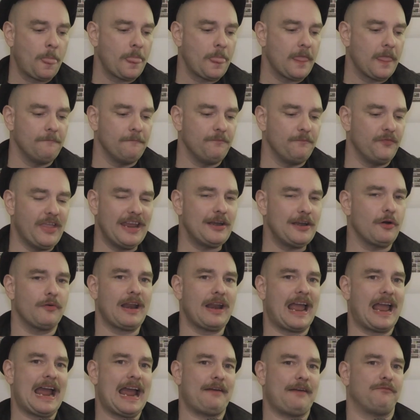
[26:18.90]
they don't
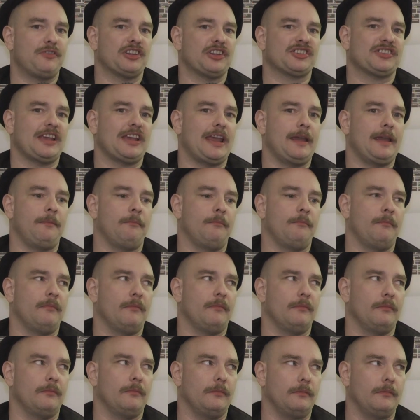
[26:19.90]
have the same
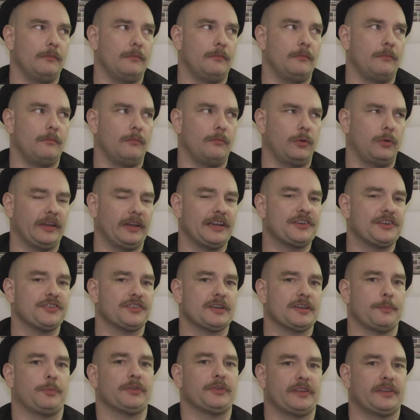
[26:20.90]

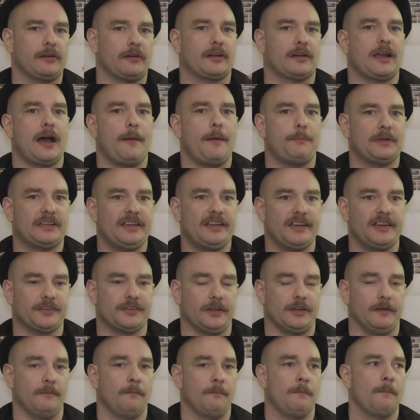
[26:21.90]
relationship with their
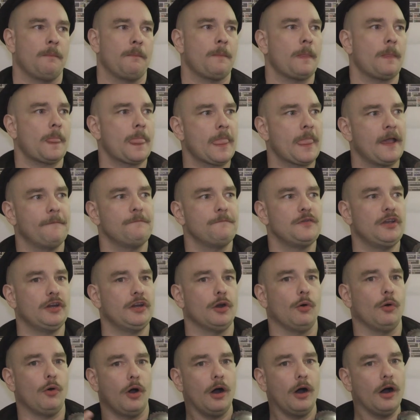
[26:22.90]
competition. You
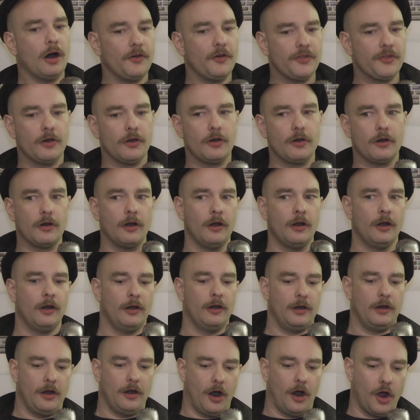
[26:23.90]
know, other,
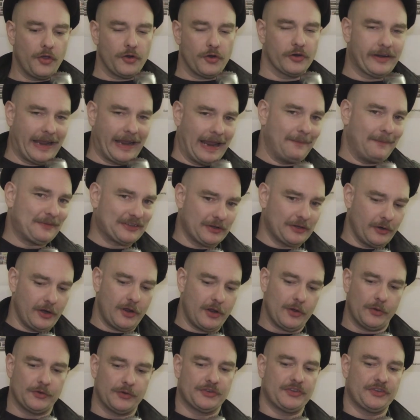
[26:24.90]
other game
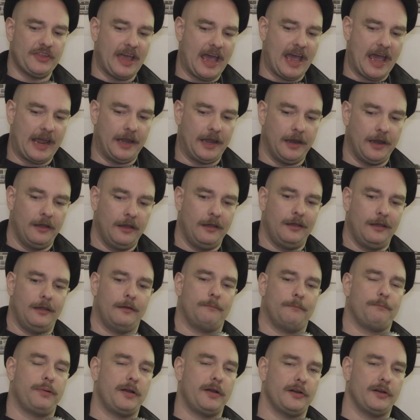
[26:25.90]
studios that
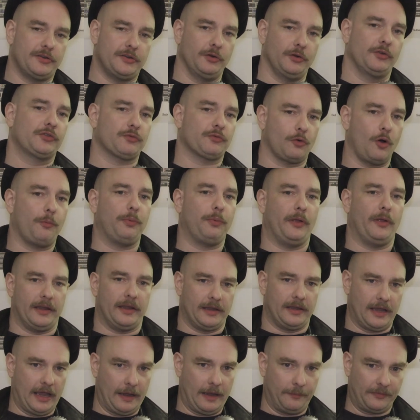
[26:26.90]
produce role-playing
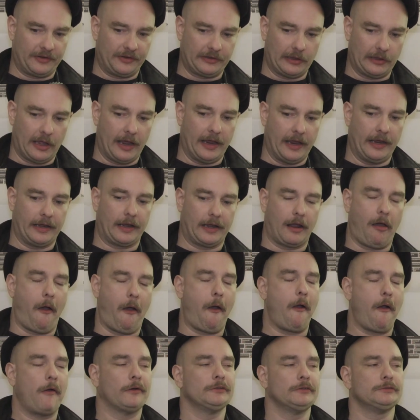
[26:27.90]
games like
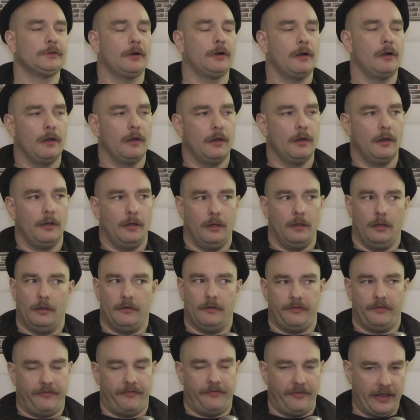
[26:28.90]

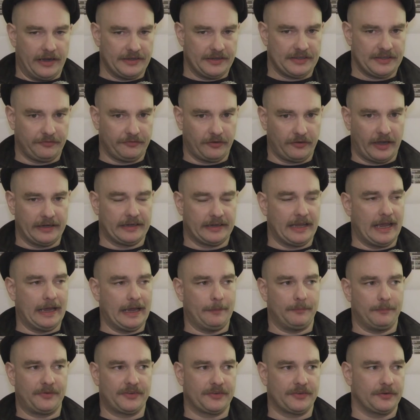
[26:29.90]
Fantasy Flight
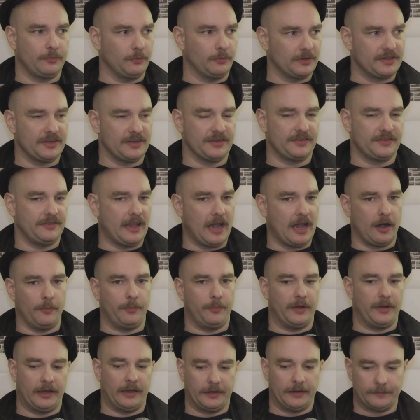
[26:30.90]
Games, which is now
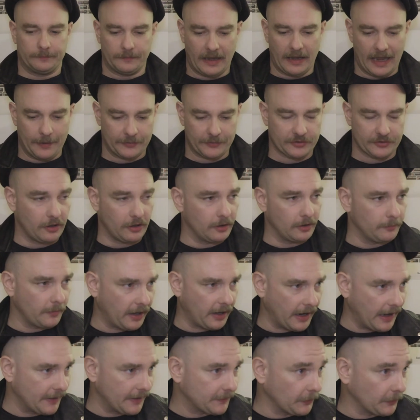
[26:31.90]
being hamstrung by
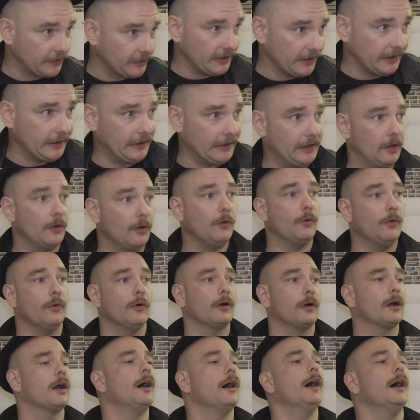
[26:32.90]
Asmodee,
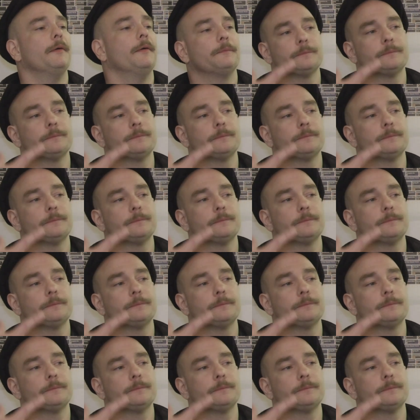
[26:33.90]
or um,